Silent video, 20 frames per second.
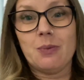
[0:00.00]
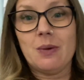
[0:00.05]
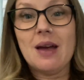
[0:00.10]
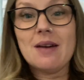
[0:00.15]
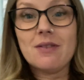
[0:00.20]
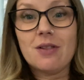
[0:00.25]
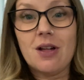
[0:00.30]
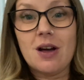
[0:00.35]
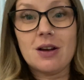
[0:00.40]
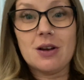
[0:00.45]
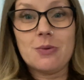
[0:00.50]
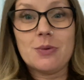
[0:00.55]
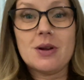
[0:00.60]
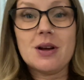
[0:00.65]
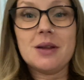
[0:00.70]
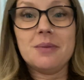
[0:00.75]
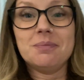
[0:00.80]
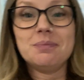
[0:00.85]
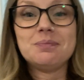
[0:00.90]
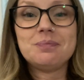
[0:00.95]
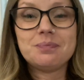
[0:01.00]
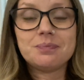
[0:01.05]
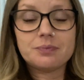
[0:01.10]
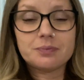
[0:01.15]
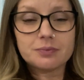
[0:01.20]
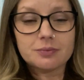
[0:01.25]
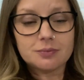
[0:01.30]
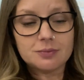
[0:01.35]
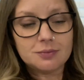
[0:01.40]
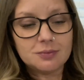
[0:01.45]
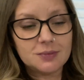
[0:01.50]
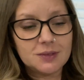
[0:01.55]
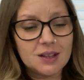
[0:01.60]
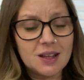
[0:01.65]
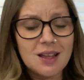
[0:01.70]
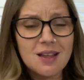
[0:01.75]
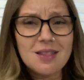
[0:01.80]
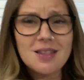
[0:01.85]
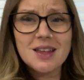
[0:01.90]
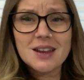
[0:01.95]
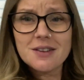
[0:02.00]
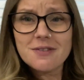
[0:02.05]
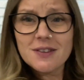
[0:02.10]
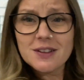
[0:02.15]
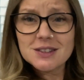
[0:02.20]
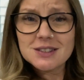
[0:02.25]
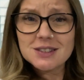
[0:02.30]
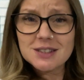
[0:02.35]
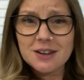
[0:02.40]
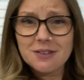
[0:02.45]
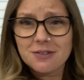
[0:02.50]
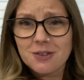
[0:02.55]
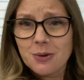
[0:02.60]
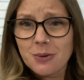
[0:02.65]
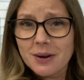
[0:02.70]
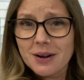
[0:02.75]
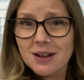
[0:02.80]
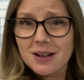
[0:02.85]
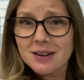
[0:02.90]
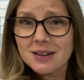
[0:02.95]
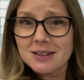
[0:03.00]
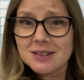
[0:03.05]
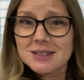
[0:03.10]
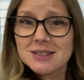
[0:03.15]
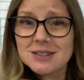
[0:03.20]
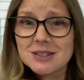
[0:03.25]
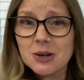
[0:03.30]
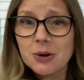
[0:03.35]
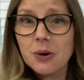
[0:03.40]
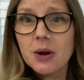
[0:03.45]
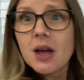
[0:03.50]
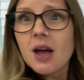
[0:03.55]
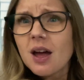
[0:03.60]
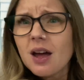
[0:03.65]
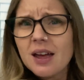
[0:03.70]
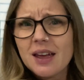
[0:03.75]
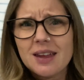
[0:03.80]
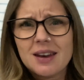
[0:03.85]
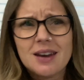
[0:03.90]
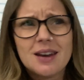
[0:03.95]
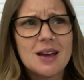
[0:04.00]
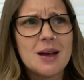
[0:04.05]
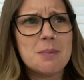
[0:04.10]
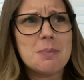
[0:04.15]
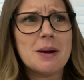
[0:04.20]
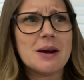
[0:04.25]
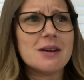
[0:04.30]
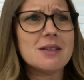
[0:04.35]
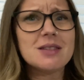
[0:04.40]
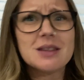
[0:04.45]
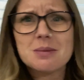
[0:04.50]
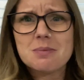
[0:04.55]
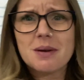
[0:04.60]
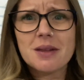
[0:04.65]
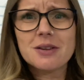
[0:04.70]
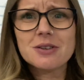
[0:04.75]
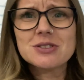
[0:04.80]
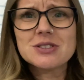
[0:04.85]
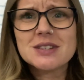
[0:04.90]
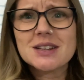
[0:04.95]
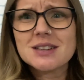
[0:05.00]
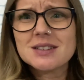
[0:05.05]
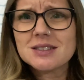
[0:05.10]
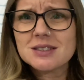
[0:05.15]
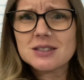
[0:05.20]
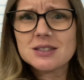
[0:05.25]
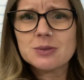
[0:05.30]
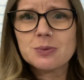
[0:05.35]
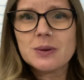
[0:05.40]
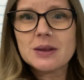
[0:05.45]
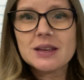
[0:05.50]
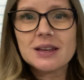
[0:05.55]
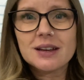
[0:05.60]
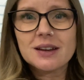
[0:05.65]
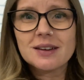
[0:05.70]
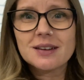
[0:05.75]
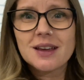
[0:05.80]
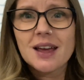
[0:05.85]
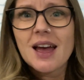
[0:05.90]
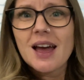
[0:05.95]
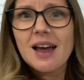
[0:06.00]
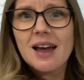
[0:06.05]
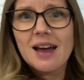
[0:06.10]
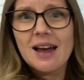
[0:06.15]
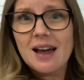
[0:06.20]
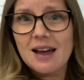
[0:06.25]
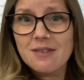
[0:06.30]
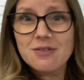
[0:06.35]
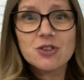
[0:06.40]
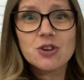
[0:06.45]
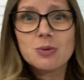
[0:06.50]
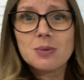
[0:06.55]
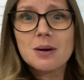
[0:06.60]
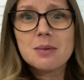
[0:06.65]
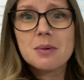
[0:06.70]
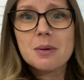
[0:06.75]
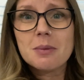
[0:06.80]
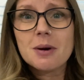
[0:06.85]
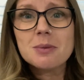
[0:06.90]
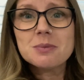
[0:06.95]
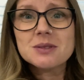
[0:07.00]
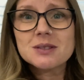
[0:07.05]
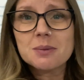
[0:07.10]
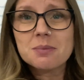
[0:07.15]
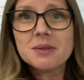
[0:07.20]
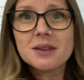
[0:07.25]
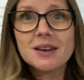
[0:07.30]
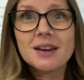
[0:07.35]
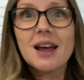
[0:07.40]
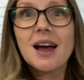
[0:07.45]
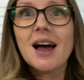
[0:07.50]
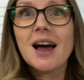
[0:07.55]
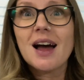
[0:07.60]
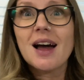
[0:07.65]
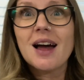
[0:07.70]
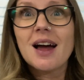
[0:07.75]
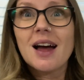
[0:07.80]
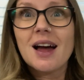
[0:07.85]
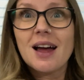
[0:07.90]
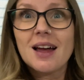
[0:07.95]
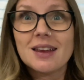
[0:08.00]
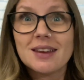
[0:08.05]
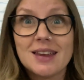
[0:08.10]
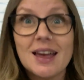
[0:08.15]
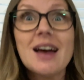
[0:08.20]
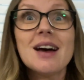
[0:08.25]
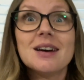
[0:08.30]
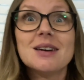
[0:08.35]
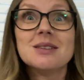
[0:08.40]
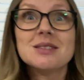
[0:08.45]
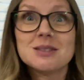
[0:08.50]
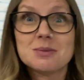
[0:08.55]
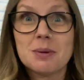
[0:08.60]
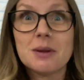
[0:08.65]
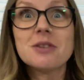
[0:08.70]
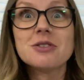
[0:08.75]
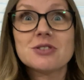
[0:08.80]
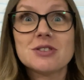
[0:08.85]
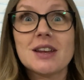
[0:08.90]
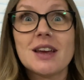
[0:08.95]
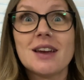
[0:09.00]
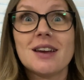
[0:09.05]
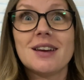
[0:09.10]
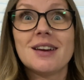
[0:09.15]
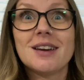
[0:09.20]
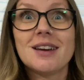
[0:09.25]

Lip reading: We have a lot going on. A lot of fun stuff going on. So, and apparently Mother's Day is this weekend. I have to go buy my mom something. Yeah, it's Mother's Day.